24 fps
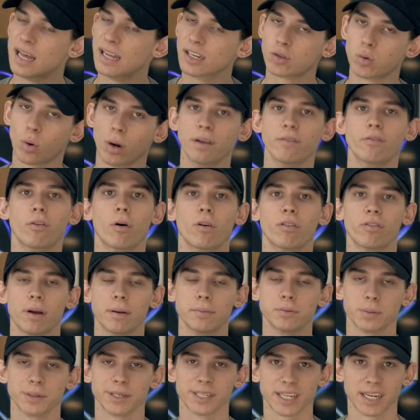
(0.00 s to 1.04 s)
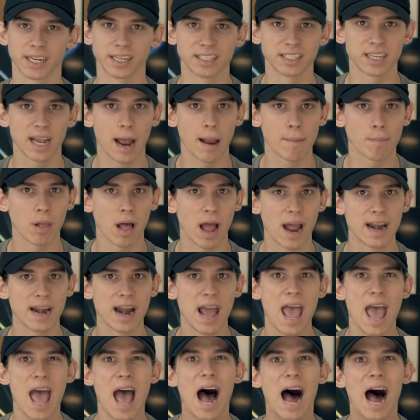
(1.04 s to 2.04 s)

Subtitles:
that 24 frames per second timeline.